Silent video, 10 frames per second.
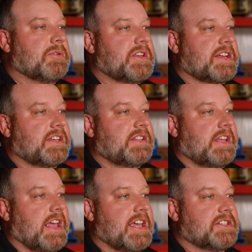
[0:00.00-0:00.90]
protecting
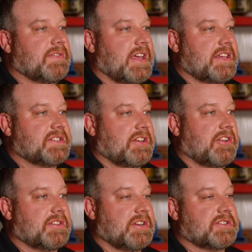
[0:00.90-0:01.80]
the HVAC
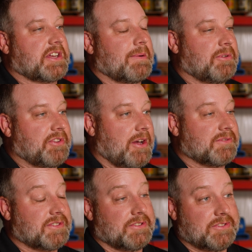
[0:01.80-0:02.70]
units, here's a couple
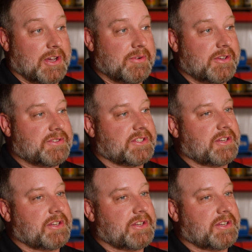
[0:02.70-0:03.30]
don'ts. Don't use a